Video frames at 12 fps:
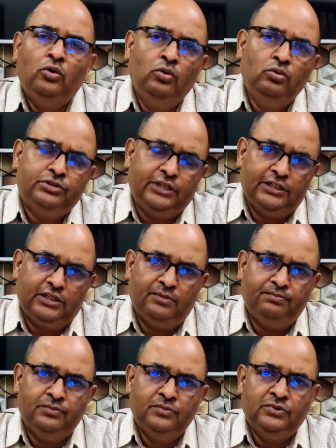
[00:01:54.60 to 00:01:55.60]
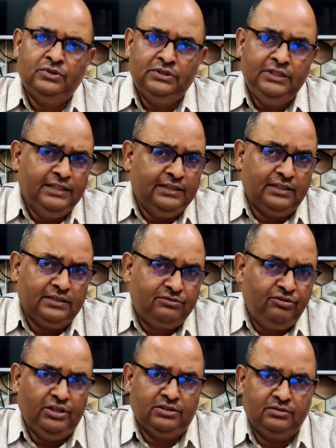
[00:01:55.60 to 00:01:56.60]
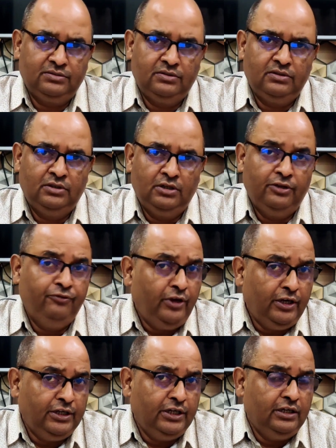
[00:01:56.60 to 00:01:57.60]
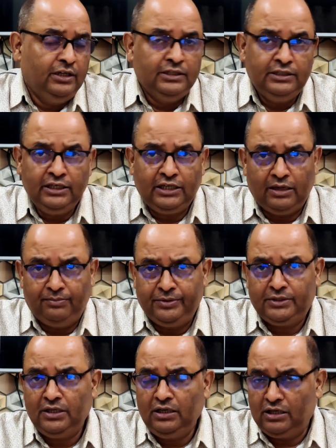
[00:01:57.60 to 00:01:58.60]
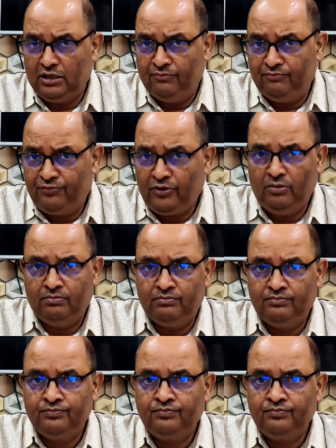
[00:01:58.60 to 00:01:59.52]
Who set up the industries? Where did the capital come from?